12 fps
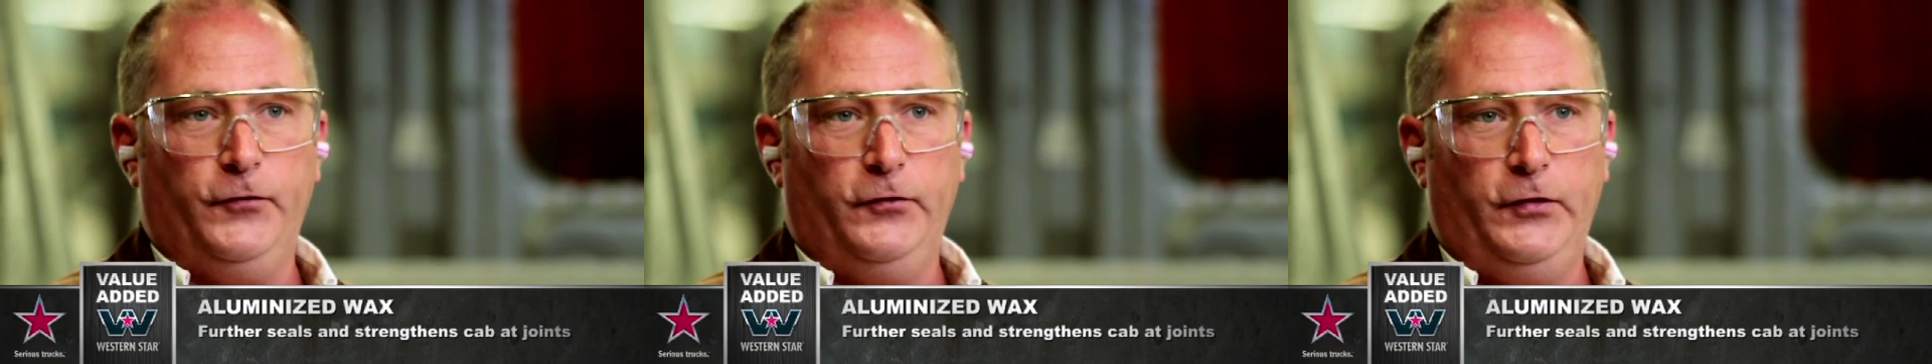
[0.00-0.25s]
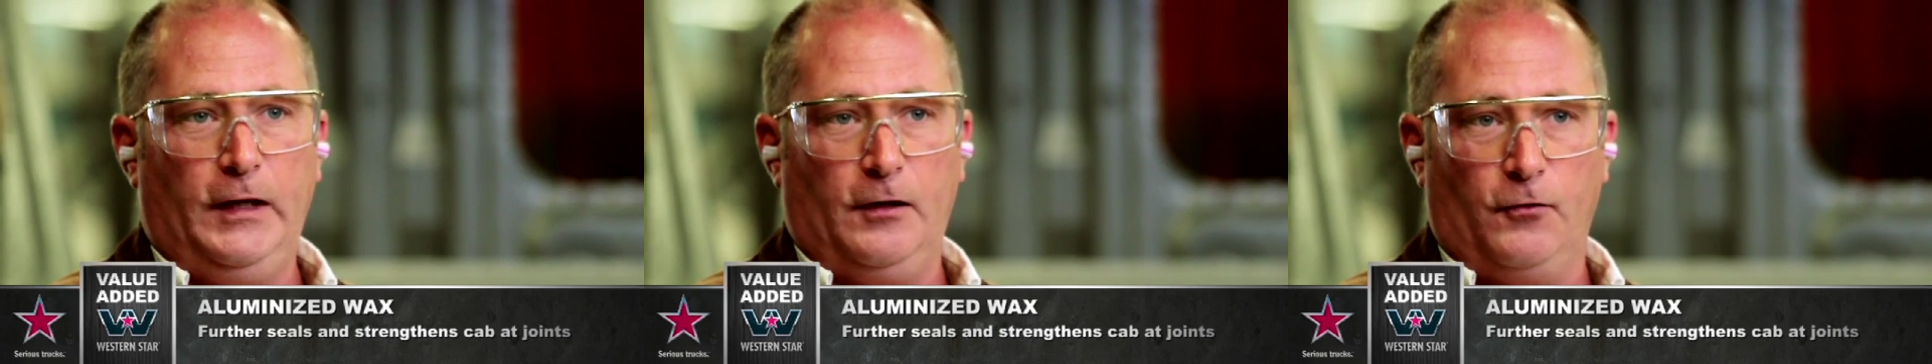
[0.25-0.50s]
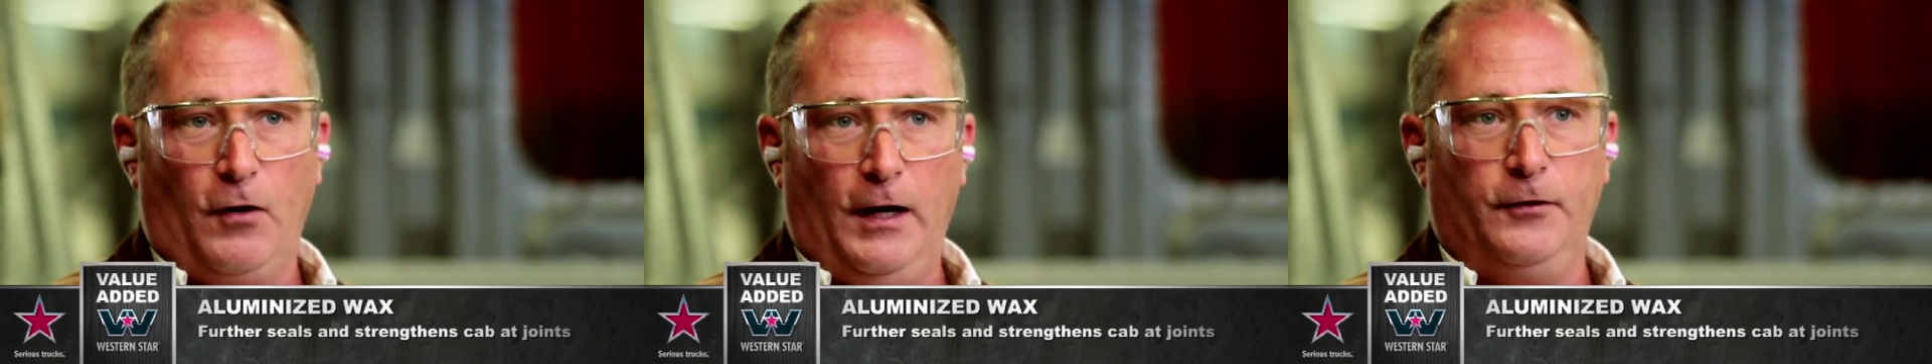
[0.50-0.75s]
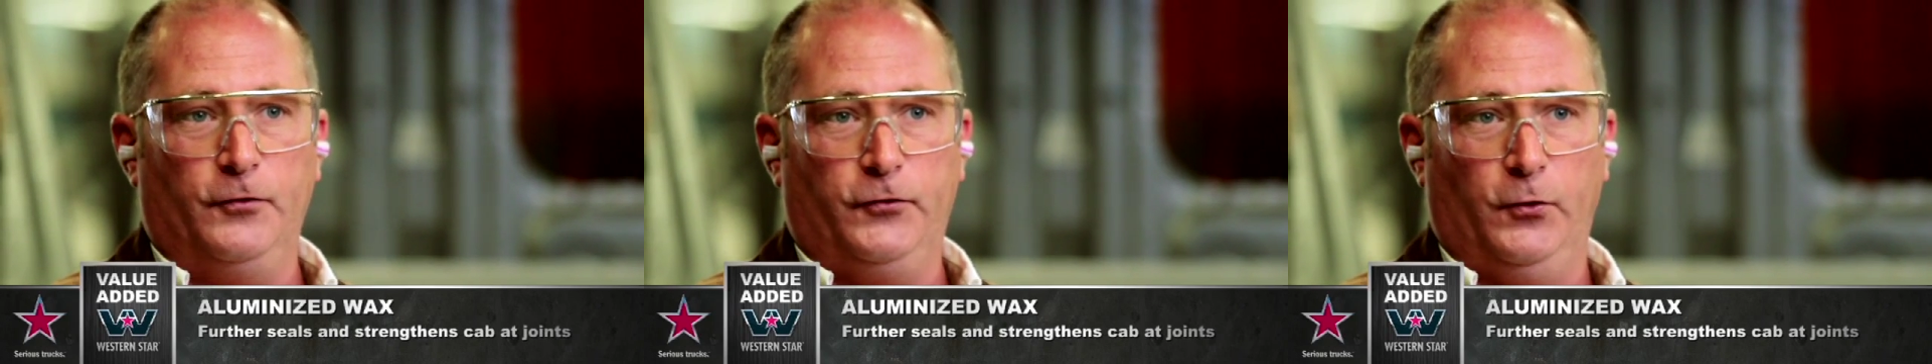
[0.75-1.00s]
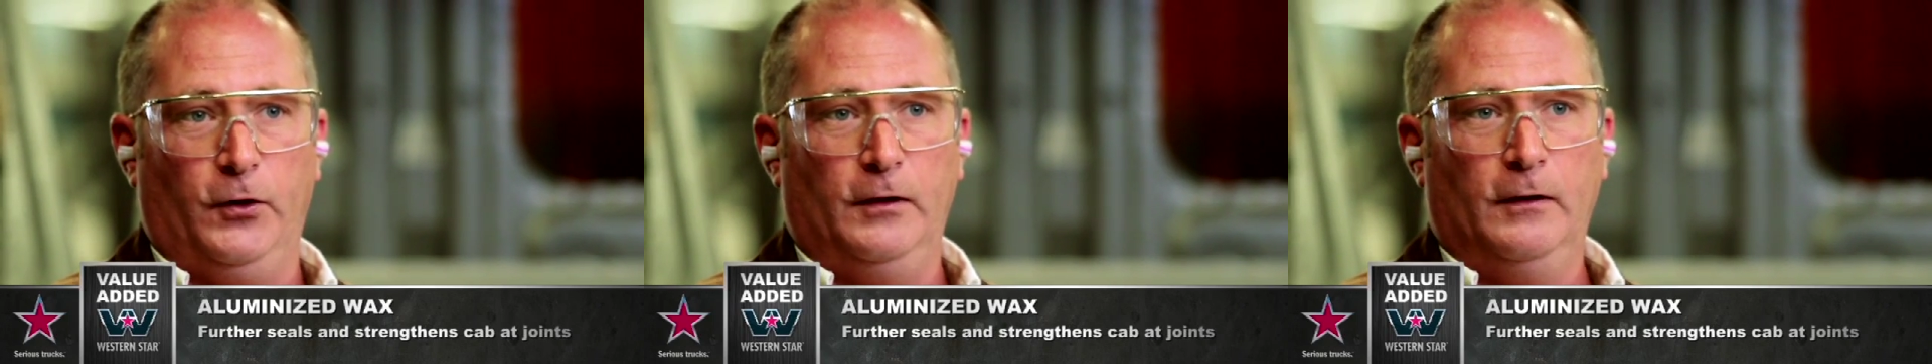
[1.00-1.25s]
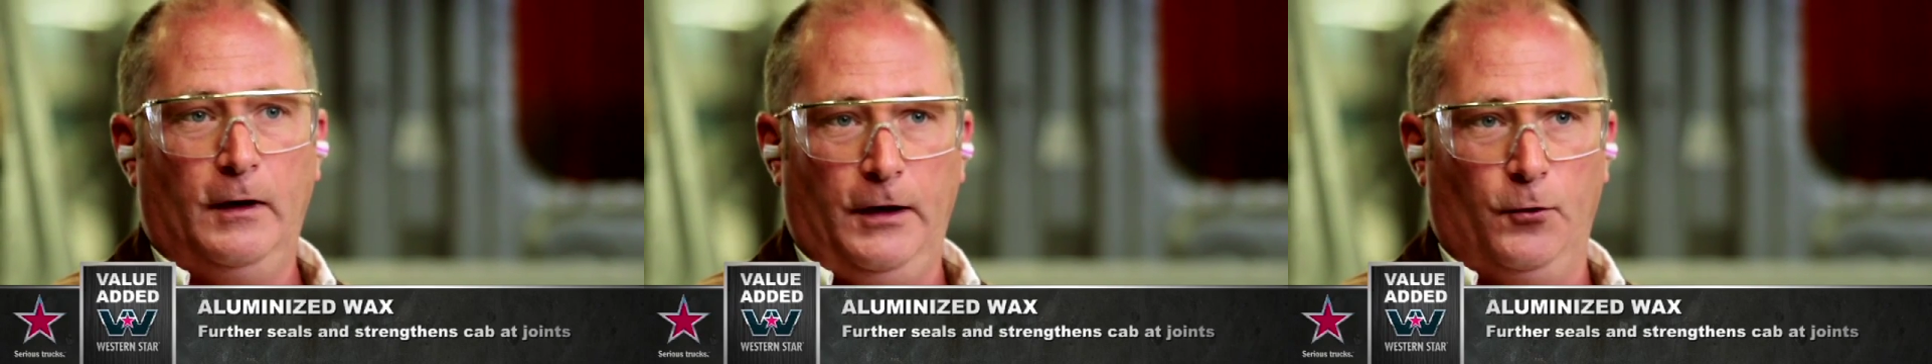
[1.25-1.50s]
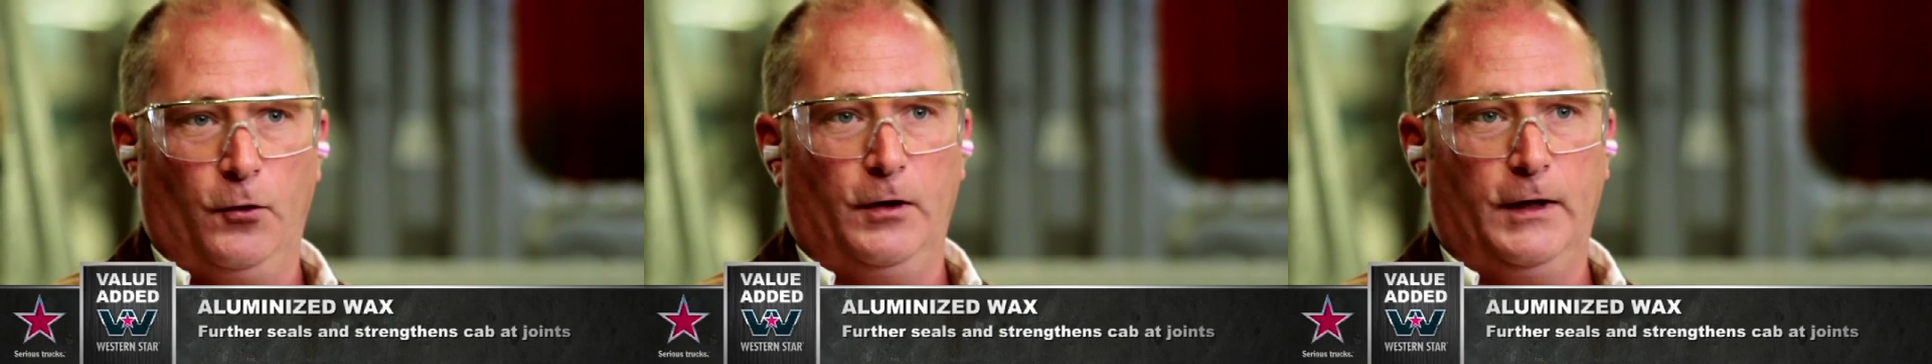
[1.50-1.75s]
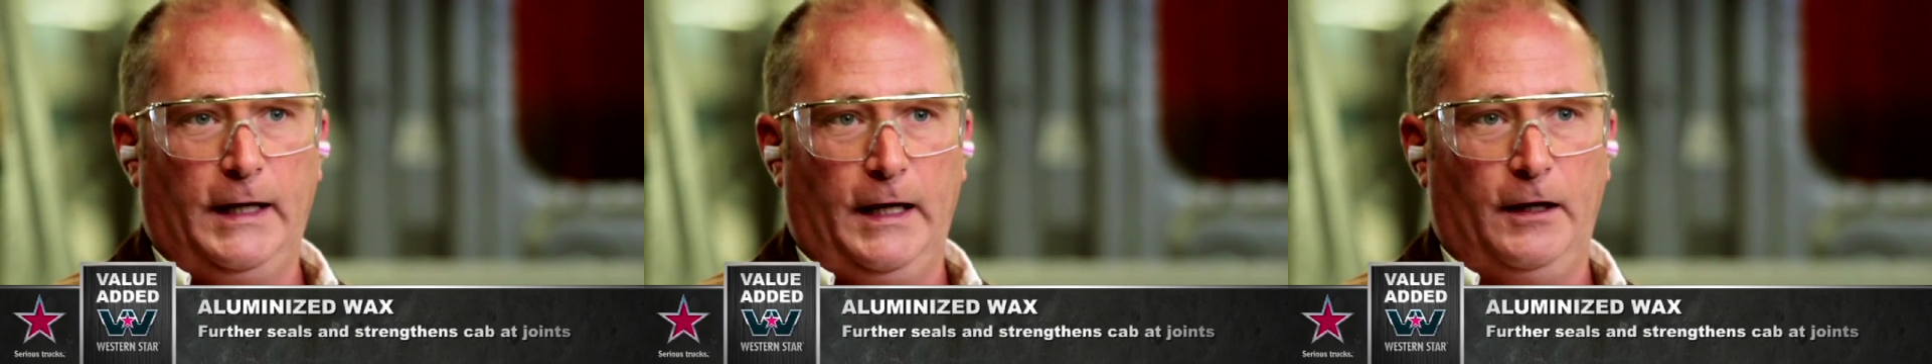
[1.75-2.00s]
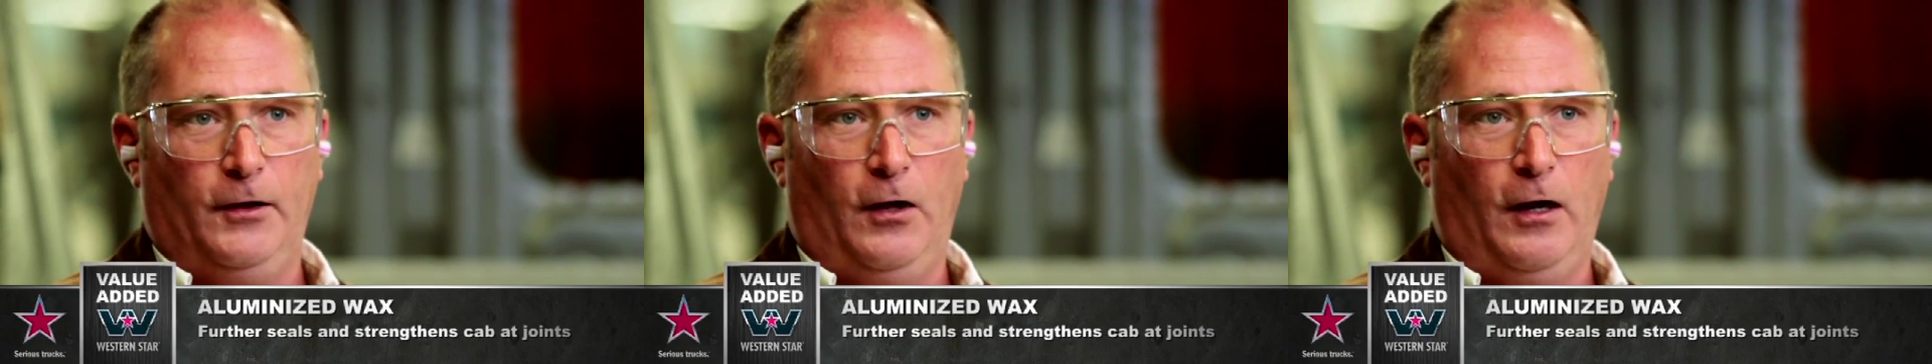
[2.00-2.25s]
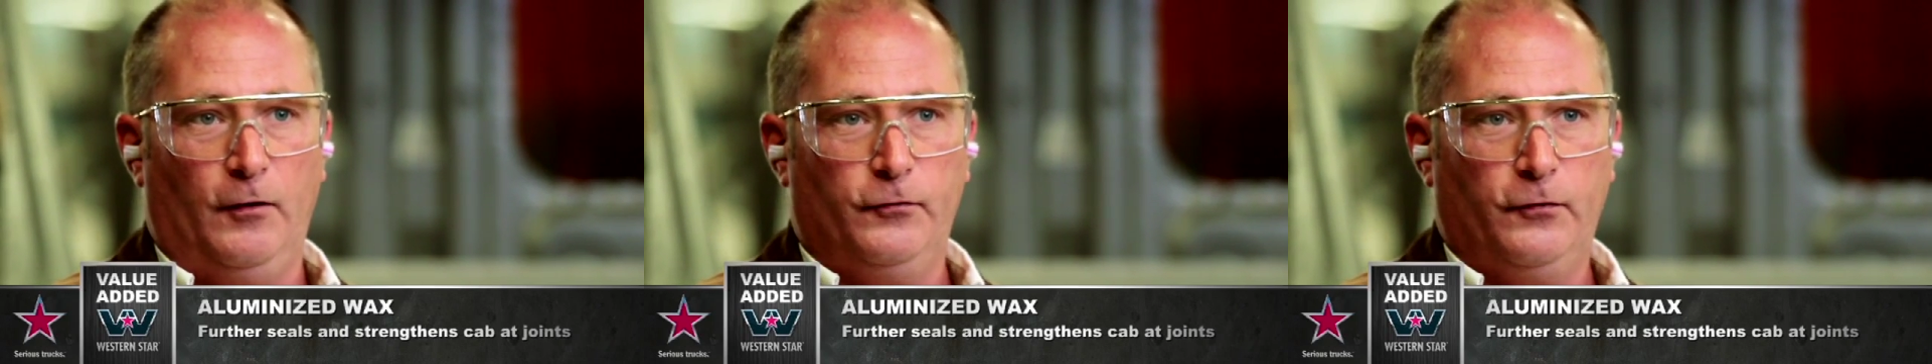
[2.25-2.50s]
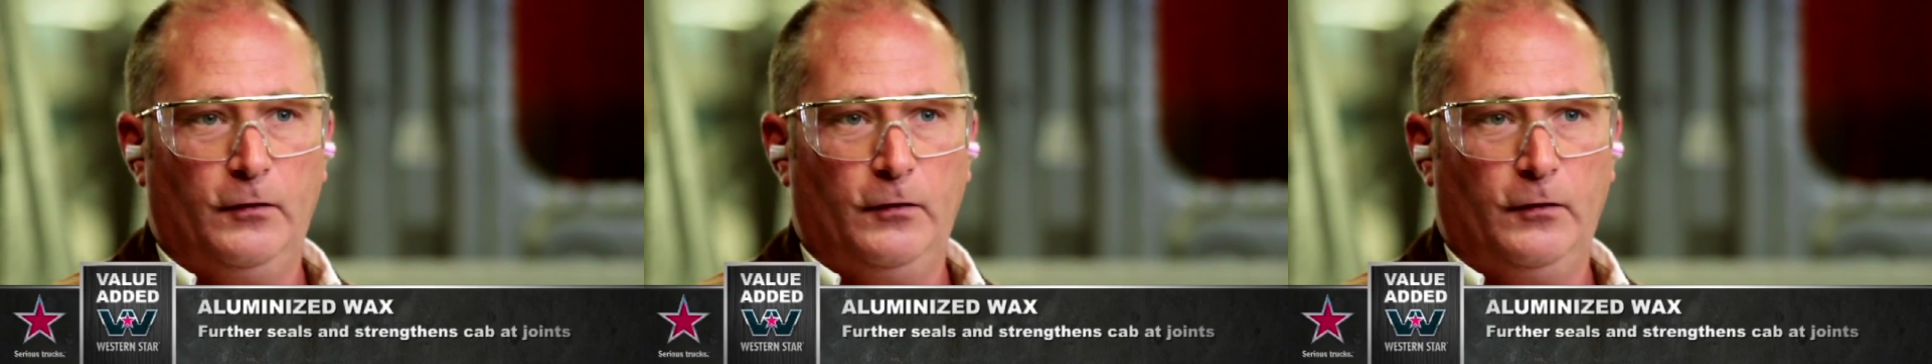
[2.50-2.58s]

to take a grinder to it in order to get it off.